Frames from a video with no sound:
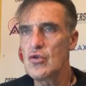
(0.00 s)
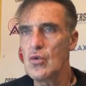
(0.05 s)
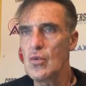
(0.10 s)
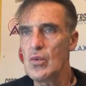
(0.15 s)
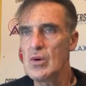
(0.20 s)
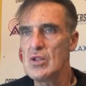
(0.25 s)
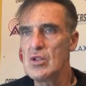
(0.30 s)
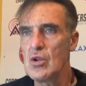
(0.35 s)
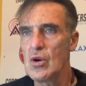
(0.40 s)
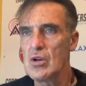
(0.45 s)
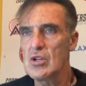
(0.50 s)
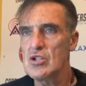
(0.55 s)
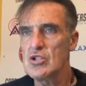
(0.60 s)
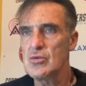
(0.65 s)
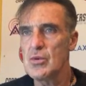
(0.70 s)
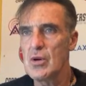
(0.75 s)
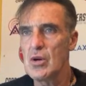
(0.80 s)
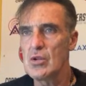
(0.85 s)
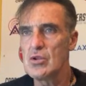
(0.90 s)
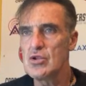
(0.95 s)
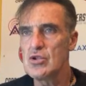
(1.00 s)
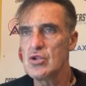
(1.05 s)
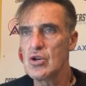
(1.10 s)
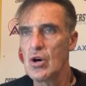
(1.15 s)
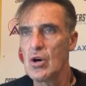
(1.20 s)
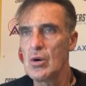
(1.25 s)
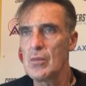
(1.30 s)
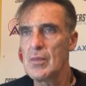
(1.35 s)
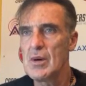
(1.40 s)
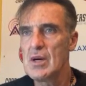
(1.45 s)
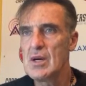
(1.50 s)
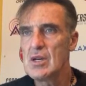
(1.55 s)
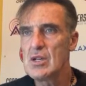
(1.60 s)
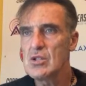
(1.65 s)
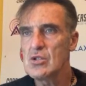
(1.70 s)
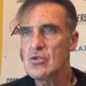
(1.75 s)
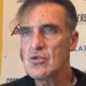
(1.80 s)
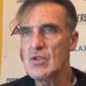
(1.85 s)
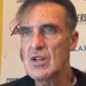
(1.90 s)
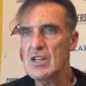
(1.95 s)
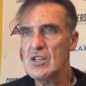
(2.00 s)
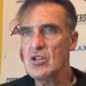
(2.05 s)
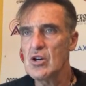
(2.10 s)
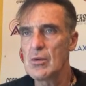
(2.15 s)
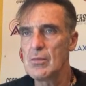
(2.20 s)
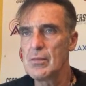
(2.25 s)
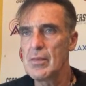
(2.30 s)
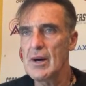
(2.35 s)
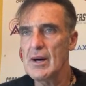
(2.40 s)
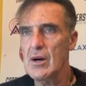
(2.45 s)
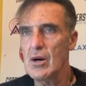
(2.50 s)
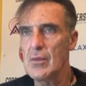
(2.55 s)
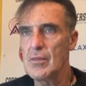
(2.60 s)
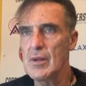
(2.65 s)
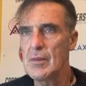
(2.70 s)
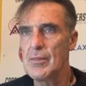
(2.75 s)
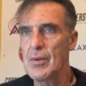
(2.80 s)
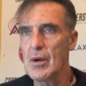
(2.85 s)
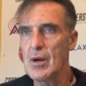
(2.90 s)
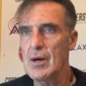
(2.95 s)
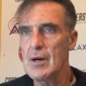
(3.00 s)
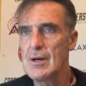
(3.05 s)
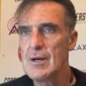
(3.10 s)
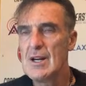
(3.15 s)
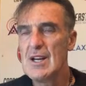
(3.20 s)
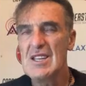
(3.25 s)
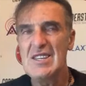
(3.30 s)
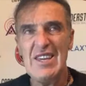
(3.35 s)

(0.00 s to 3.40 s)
when Norwich were on top. Great comeback up the border.